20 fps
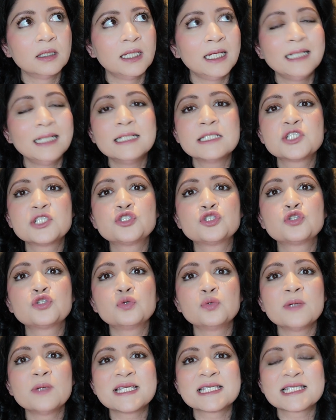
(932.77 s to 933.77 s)
its
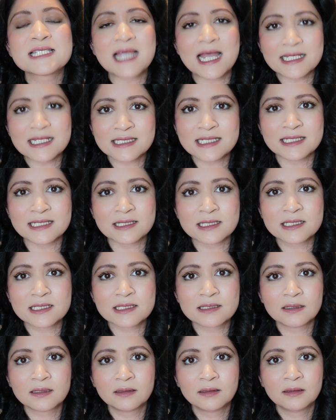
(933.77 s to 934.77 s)
truest
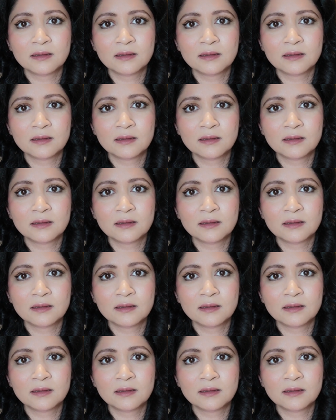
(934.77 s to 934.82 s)
essence,